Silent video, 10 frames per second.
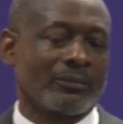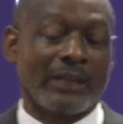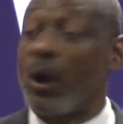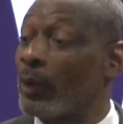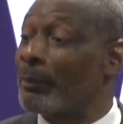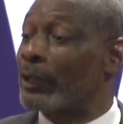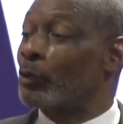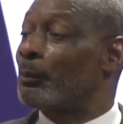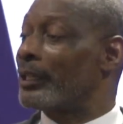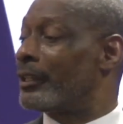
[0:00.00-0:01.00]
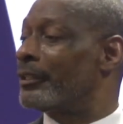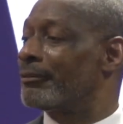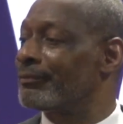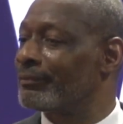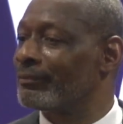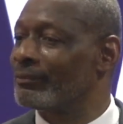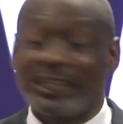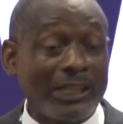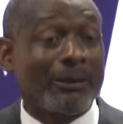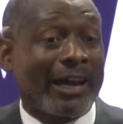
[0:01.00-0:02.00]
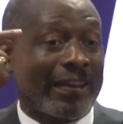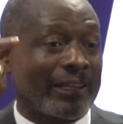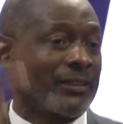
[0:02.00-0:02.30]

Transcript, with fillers: I will make you big in my head.